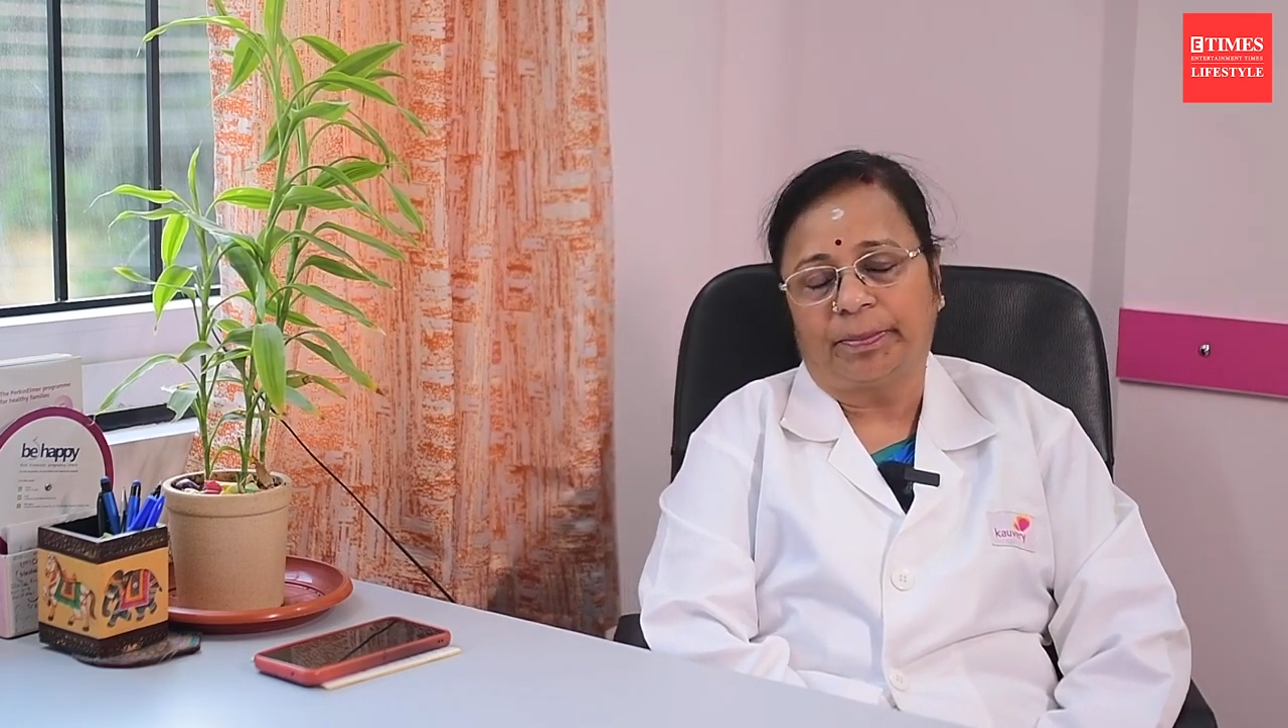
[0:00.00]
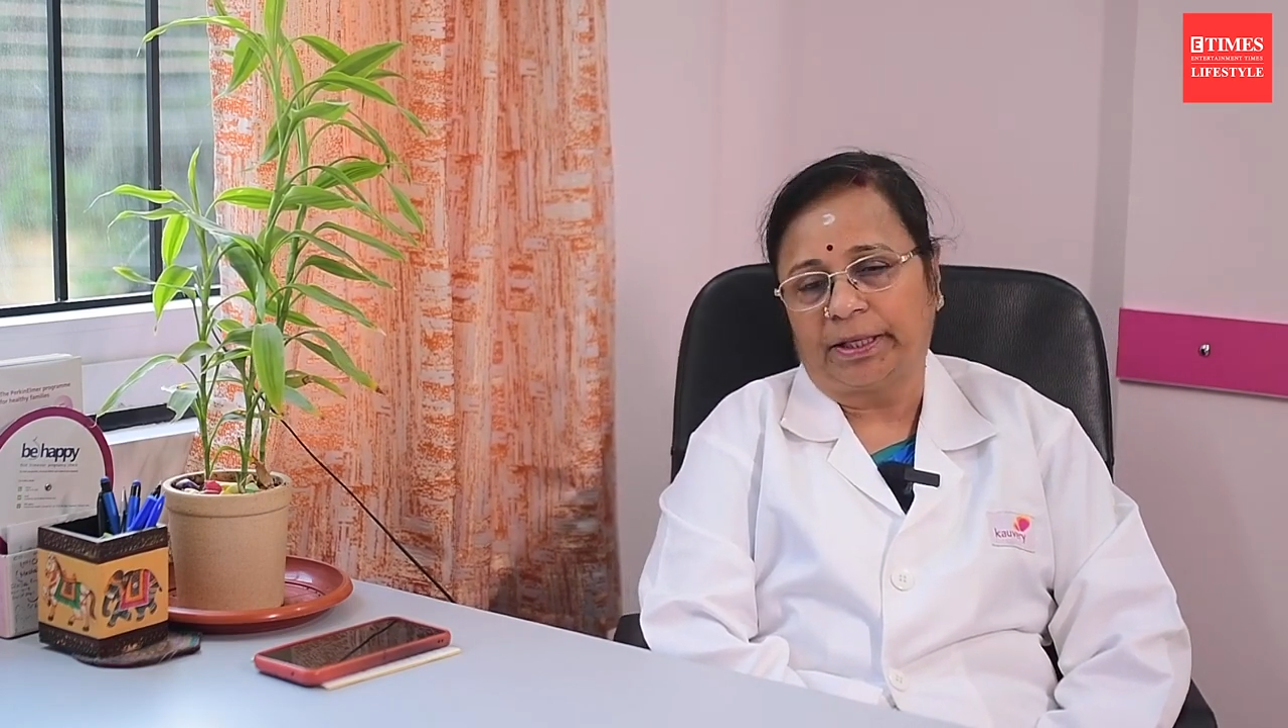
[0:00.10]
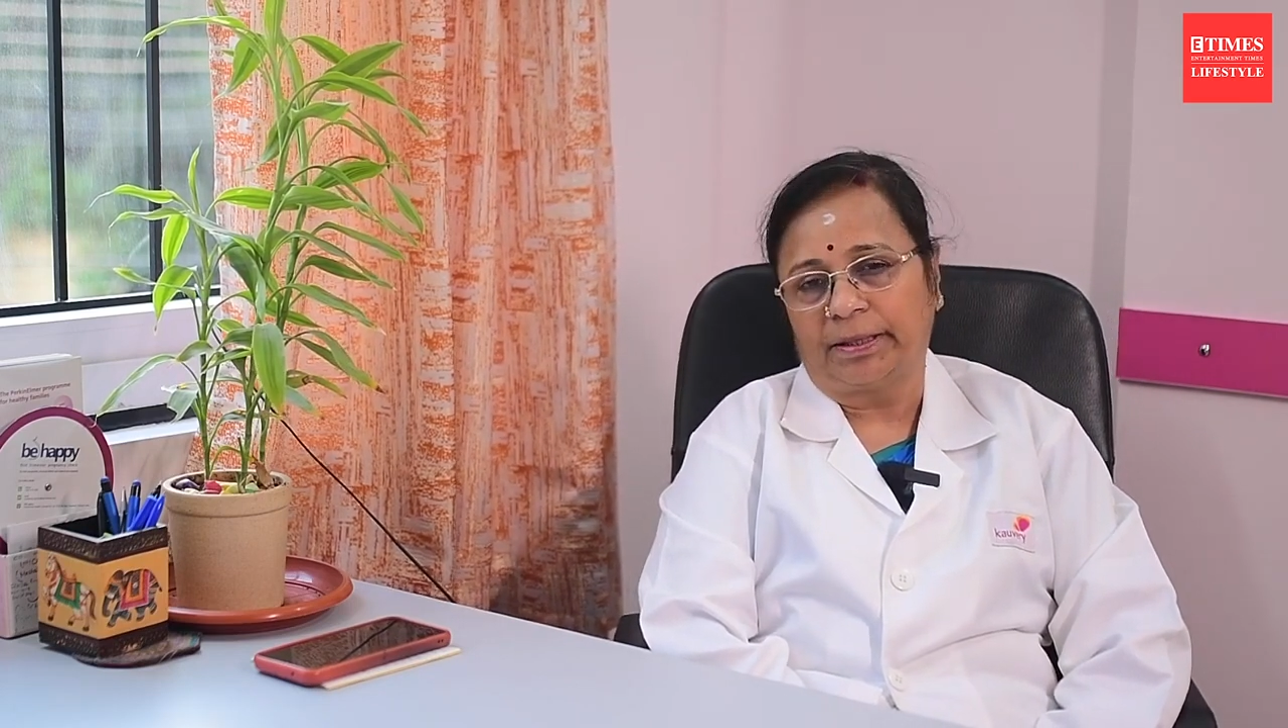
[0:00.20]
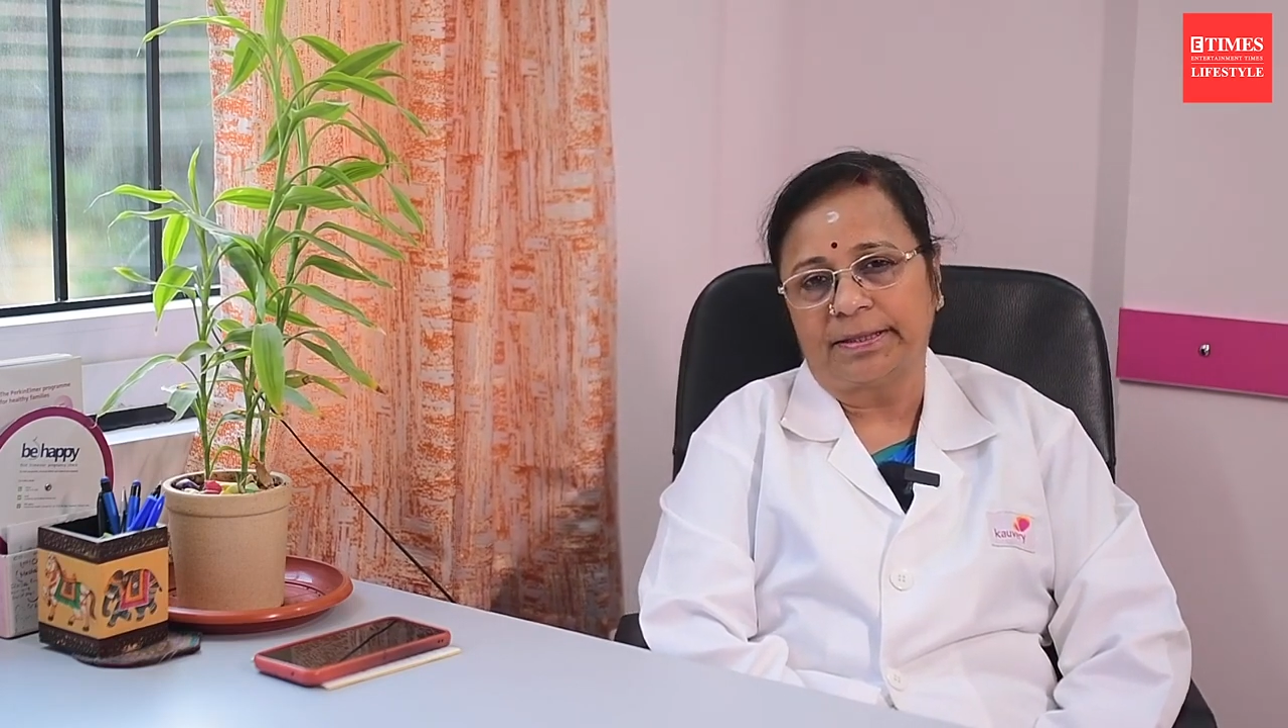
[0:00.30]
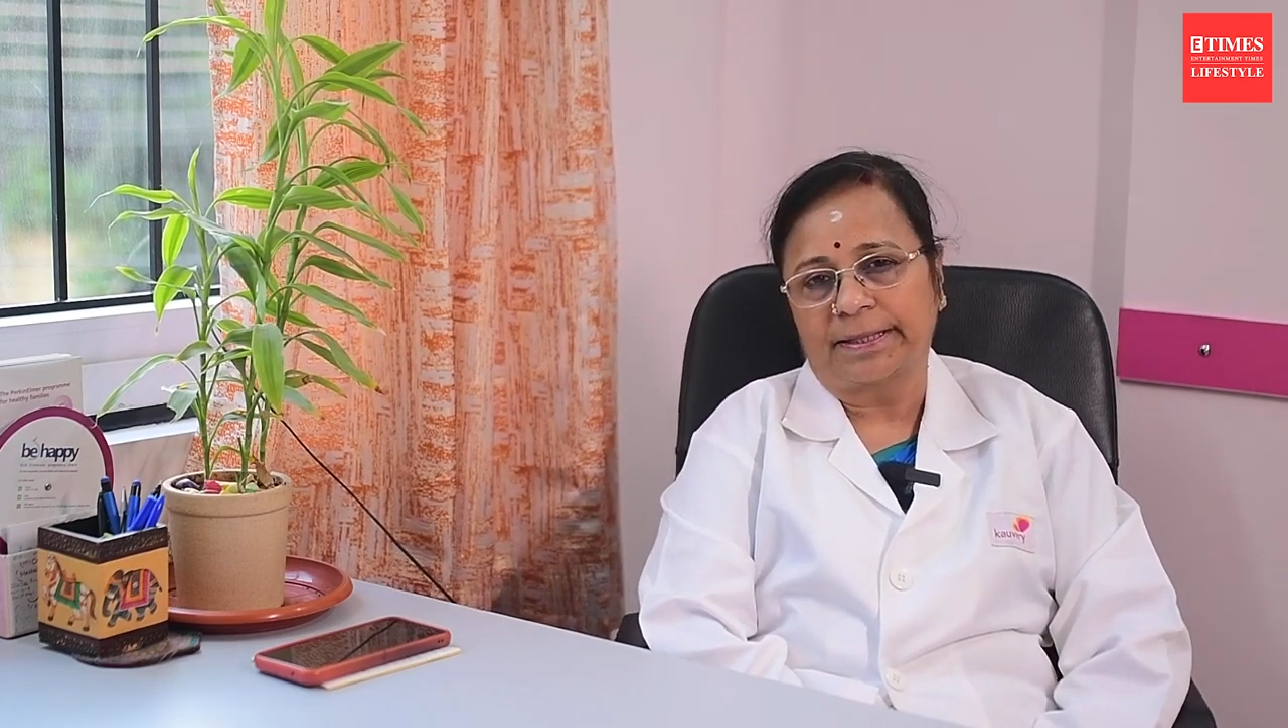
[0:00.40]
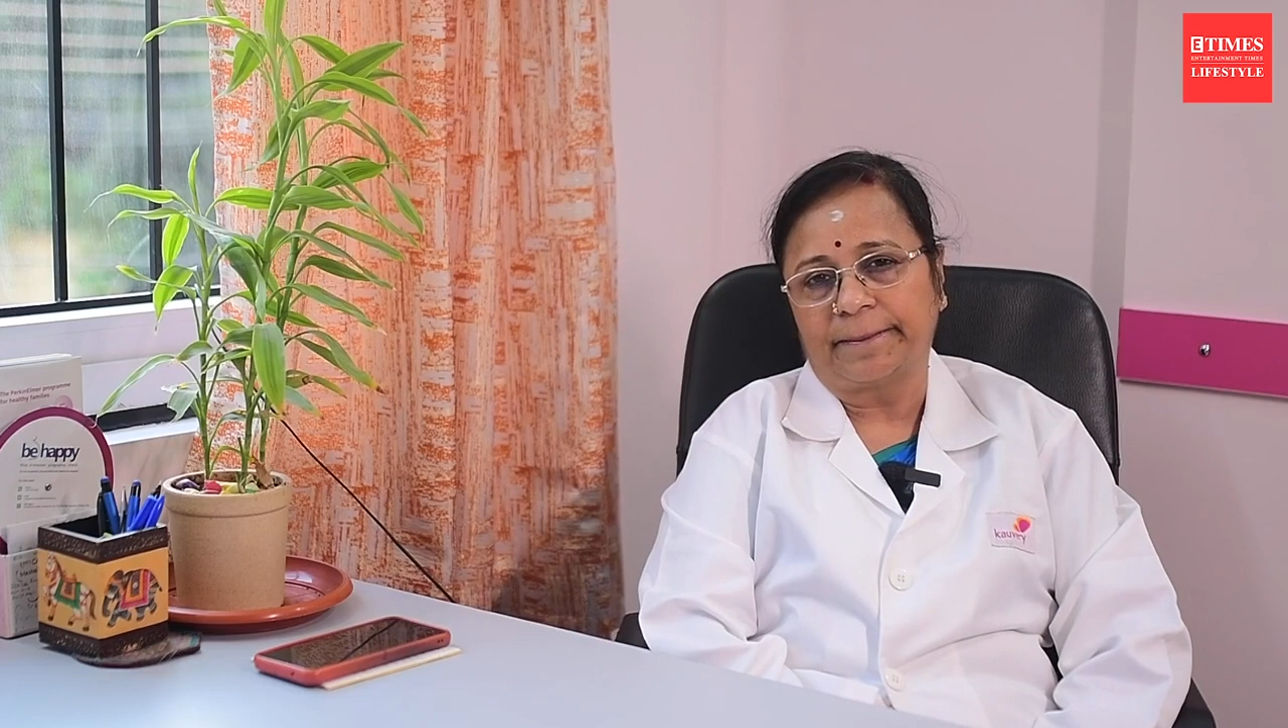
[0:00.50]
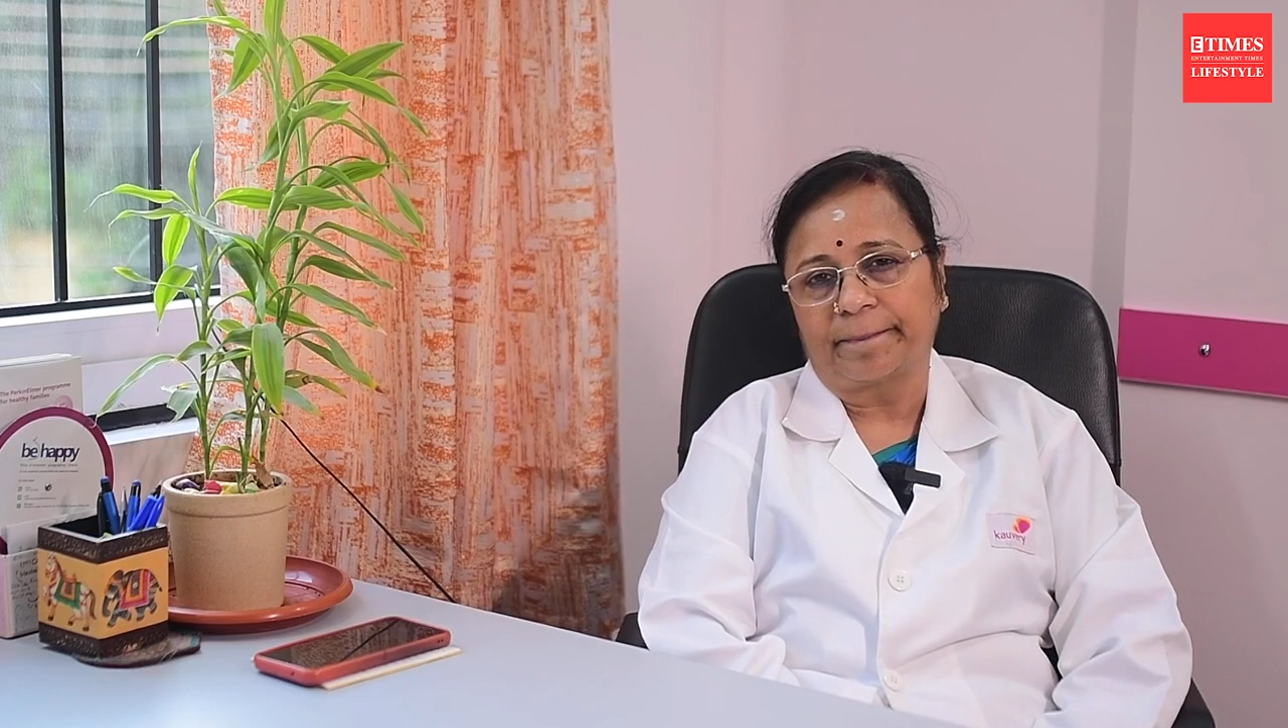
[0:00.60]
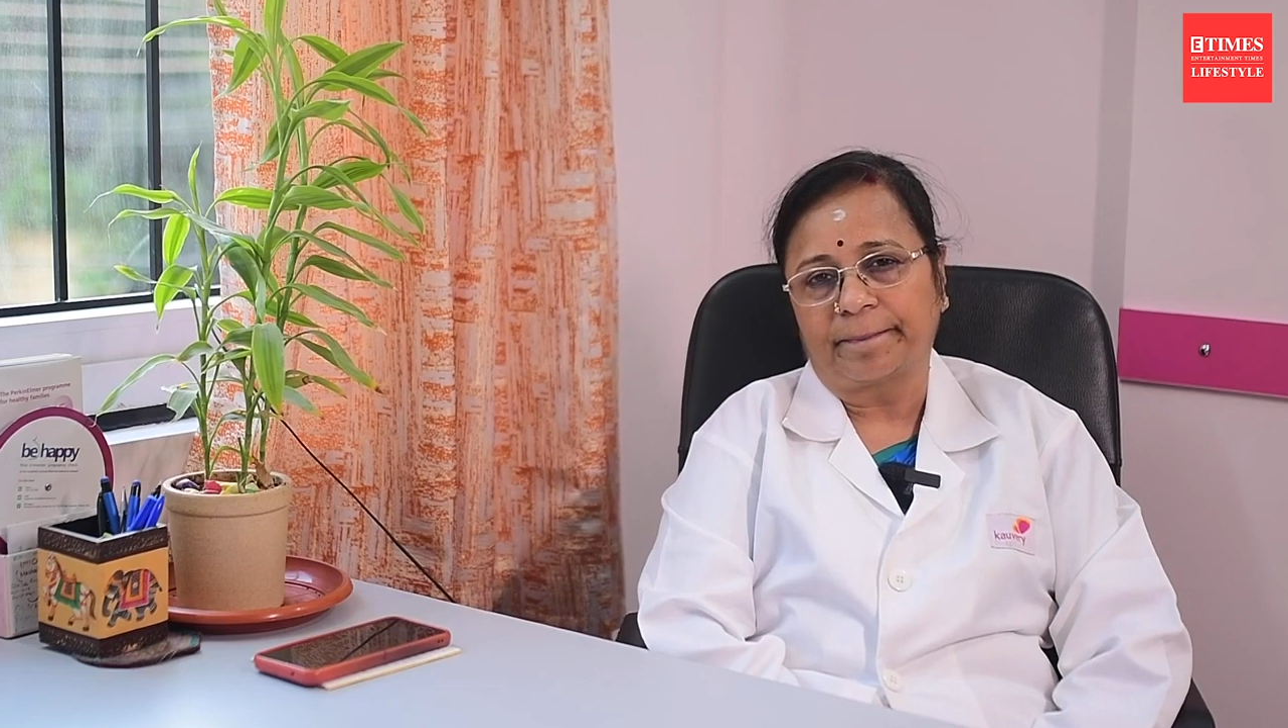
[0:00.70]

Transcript: pregnancy.